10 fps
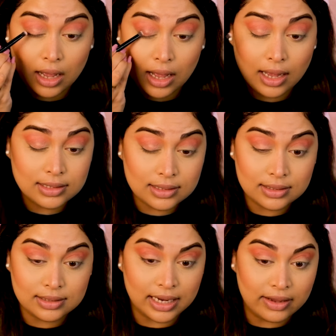asks
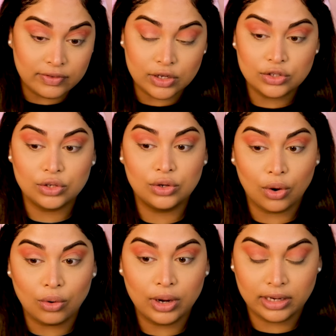David to
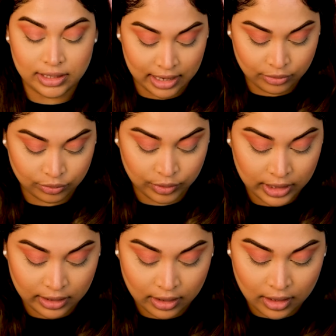go and get
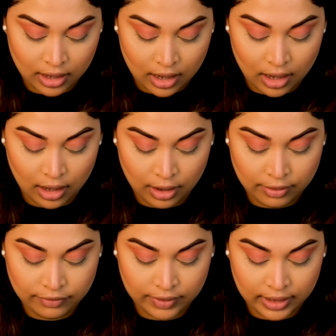rid of